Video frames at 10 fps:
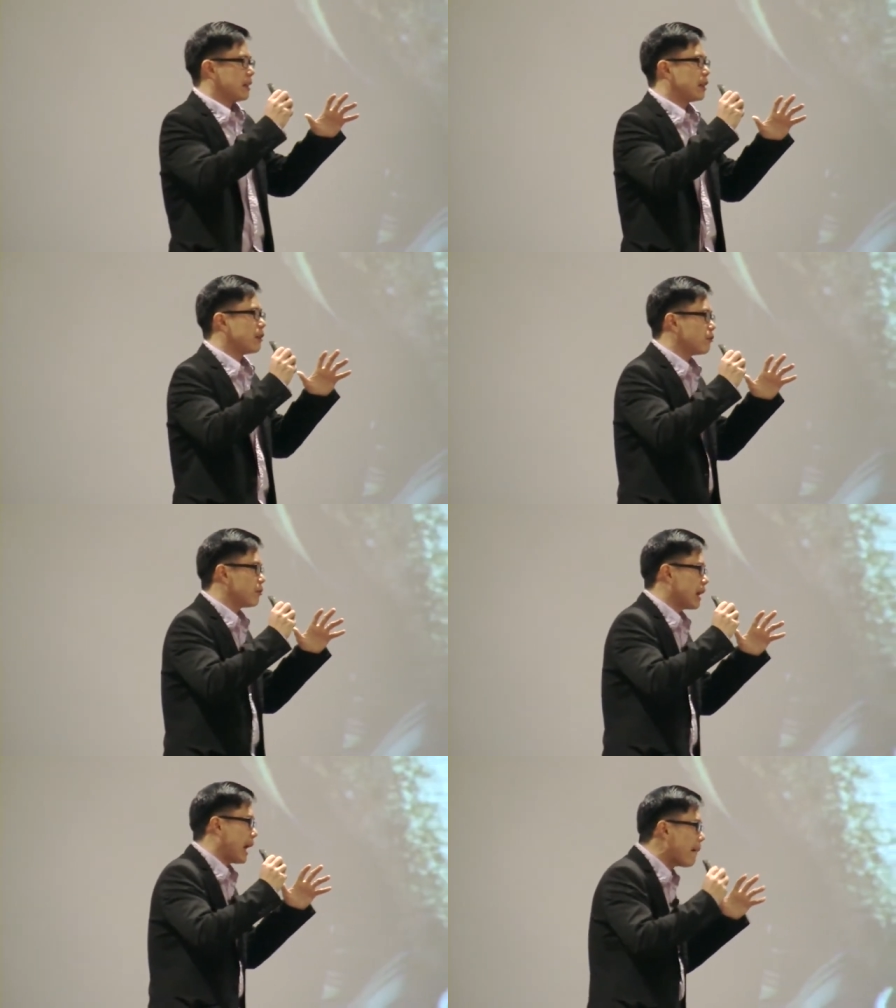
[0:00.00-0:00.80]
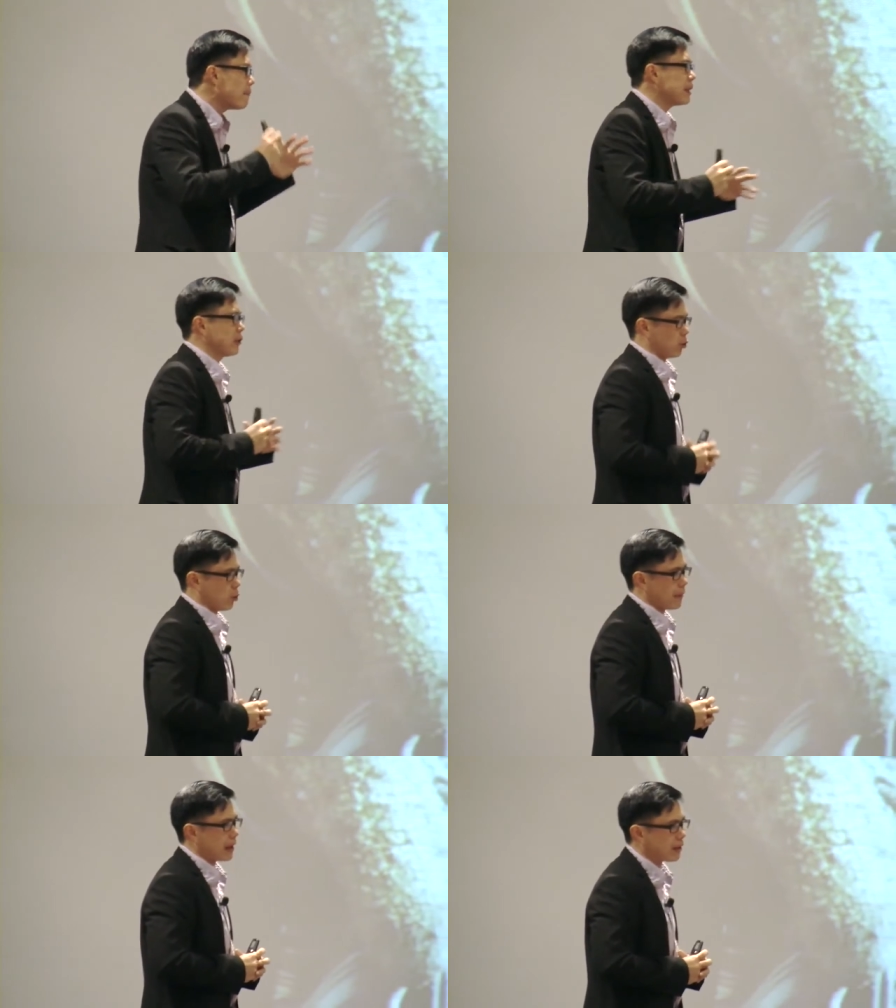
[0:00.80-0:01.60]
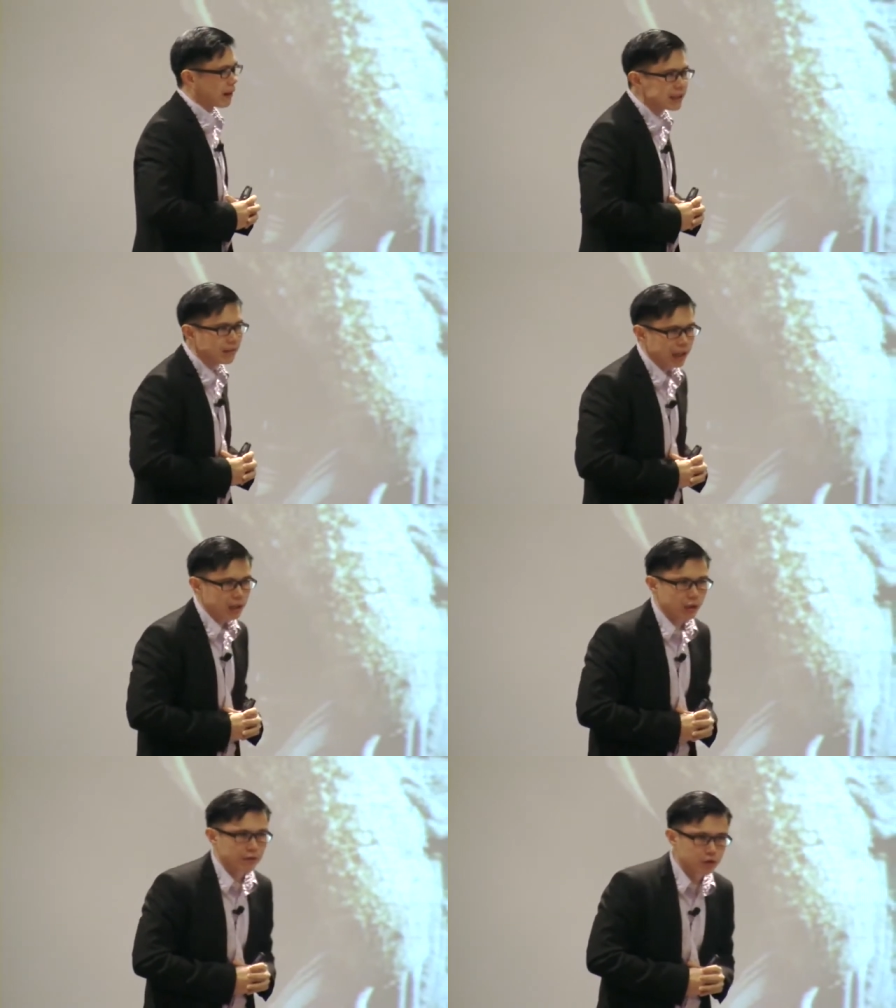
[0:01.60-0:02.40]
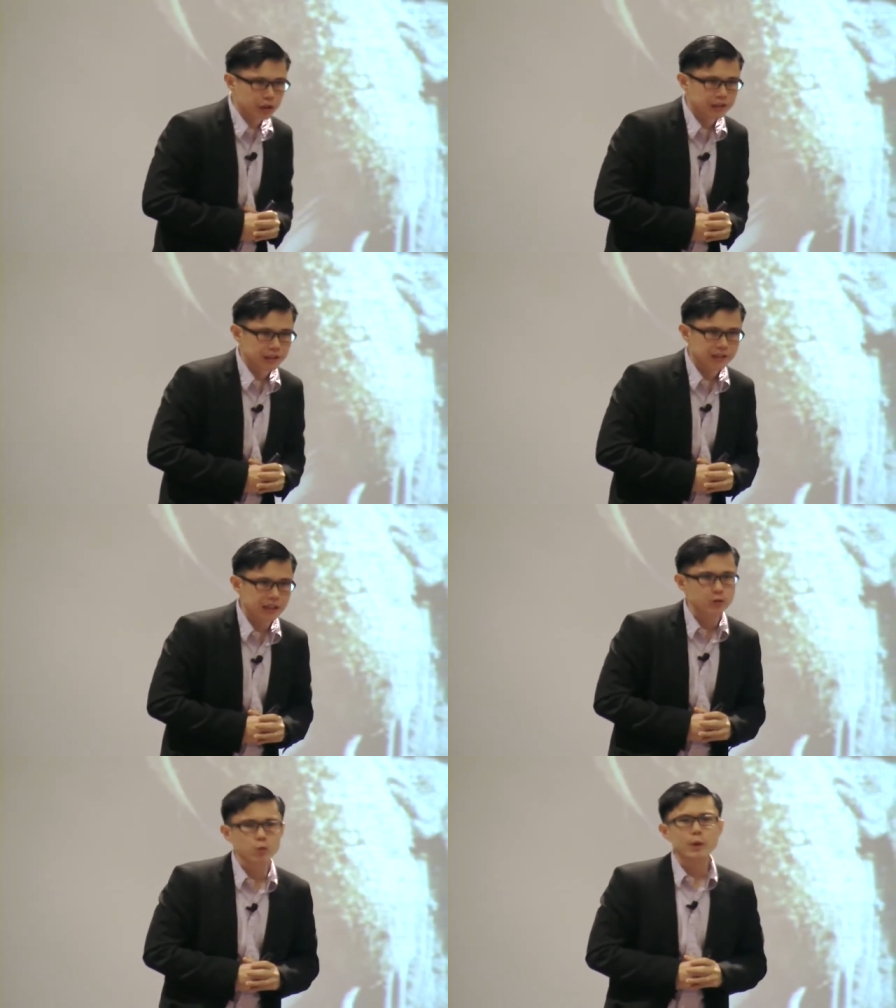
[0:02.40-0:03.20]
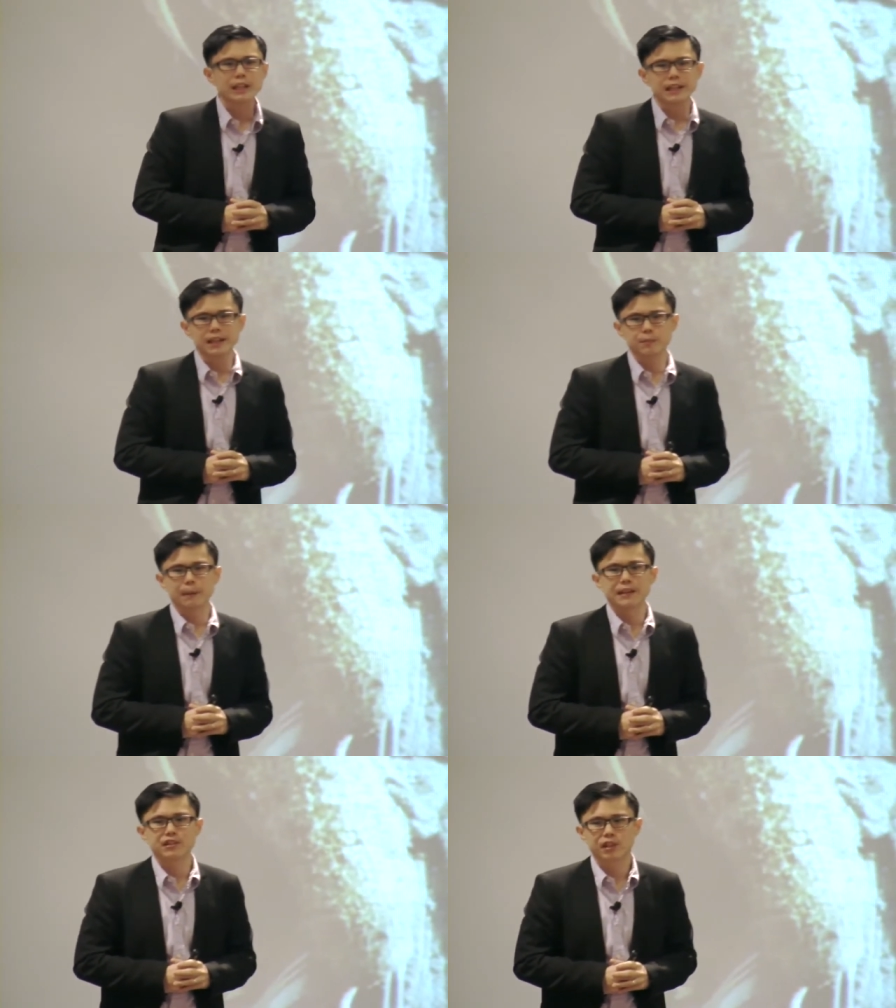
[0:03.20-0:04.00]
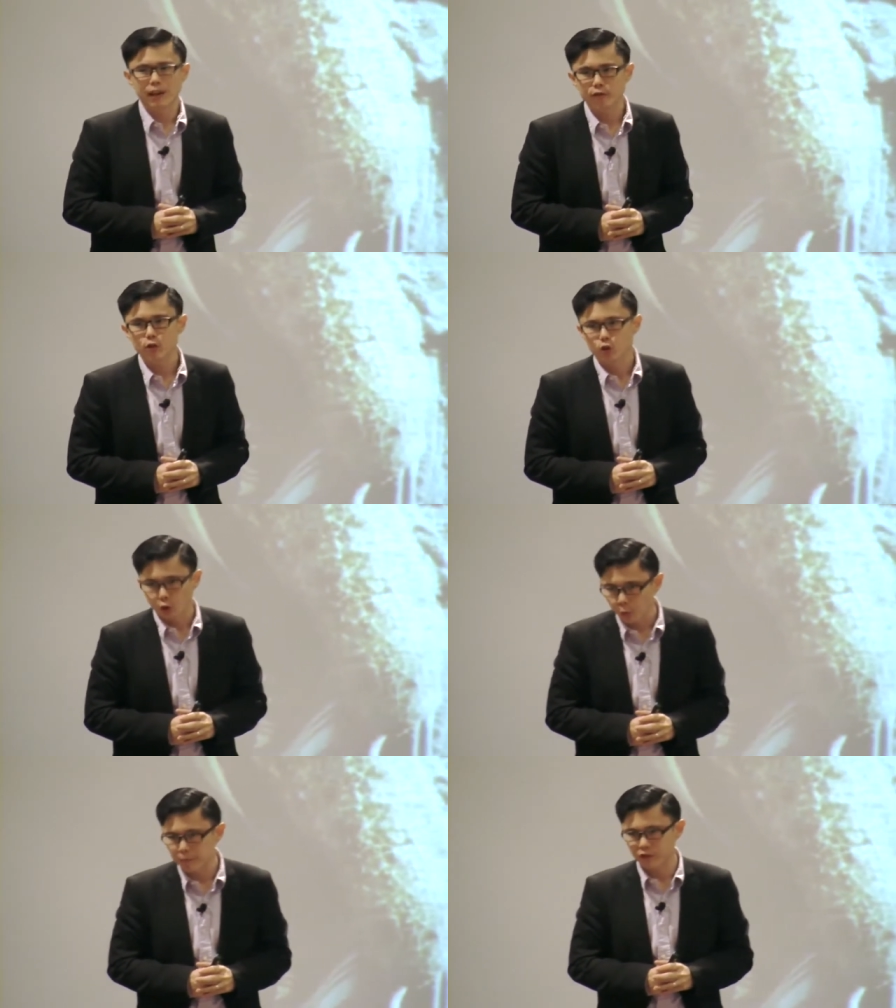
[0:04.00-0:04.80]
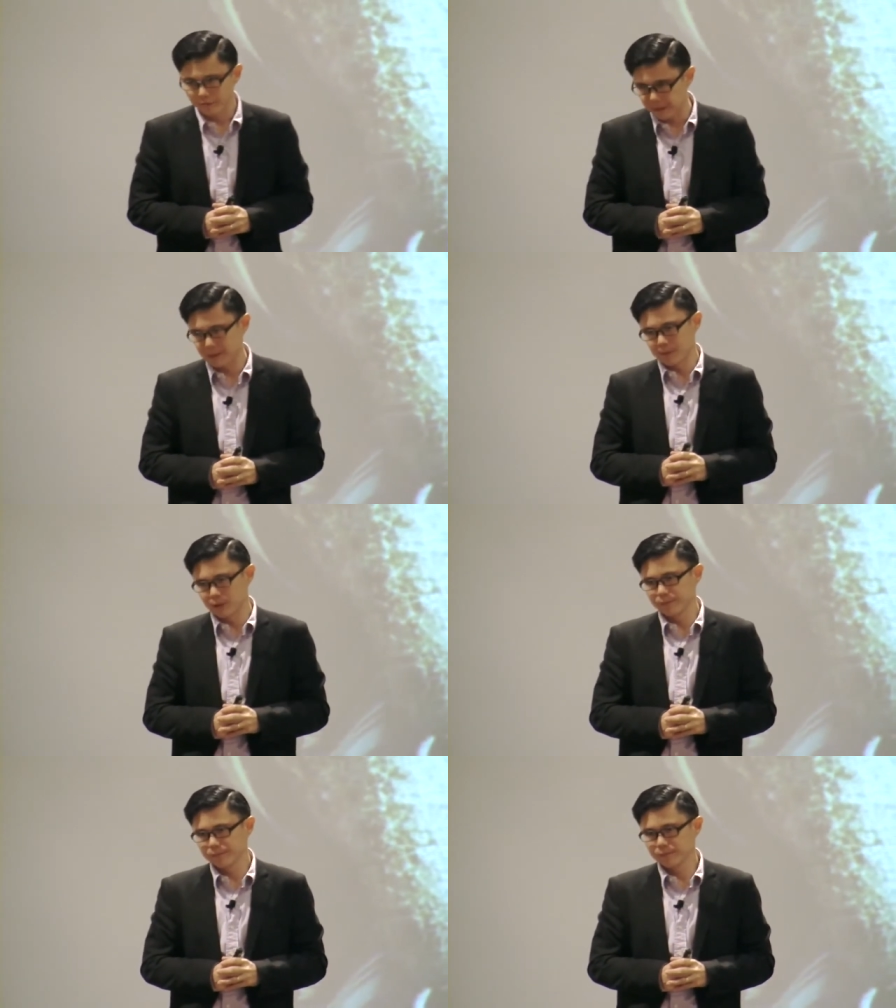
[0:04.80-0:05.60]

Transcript: The empty tomb and the resurrection of Jesus is witnessed by several groups of people.